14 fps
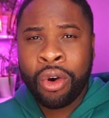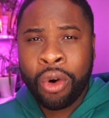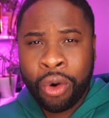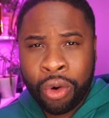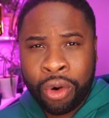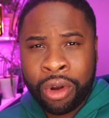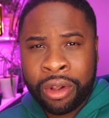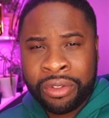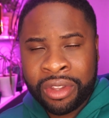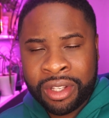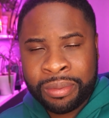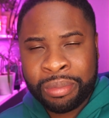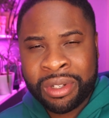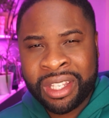on
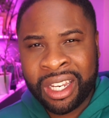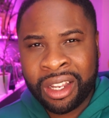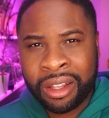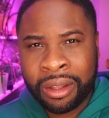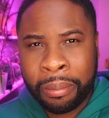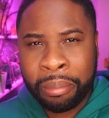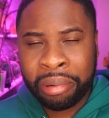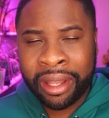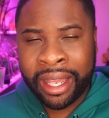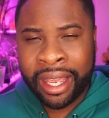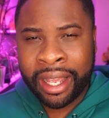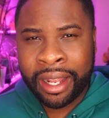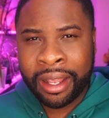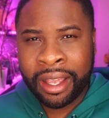this particular
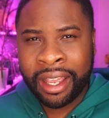plant.